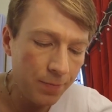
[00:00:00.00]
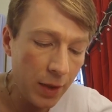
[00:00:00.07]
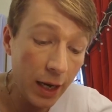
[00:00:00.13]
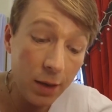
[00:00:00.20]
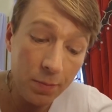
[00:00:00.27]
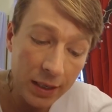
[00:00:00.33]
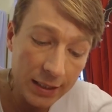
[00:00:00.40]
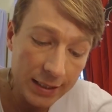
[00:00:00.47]

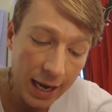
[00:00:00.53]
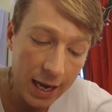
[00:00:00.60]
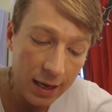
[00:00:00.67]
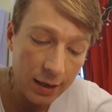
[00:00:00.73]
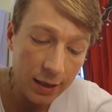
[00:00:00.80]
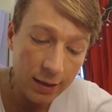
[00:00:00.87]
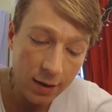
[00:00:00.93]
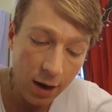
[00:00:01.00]
It had been
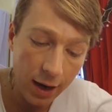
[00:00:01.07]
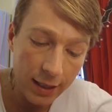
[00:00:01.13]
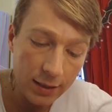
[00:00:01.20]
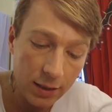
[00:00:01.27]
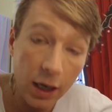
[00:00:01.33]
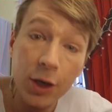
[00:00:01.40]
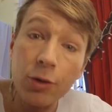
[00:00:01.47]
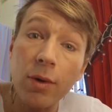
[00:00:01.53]
taken at
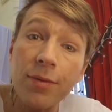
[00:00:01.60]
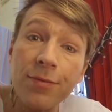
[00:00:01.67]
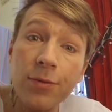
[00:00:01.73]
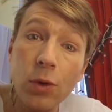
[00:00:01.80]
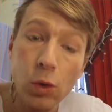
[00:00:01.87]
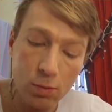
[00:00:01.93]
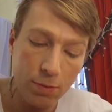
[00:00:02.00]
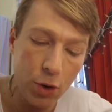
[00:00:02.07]
night under a
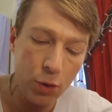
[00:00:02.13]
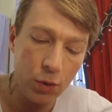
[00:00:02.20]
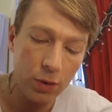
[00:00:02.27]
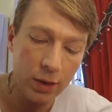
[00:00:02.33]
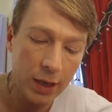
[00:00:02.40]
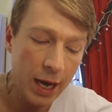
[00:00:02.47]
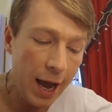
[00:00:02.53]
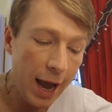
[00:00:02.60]
full moon,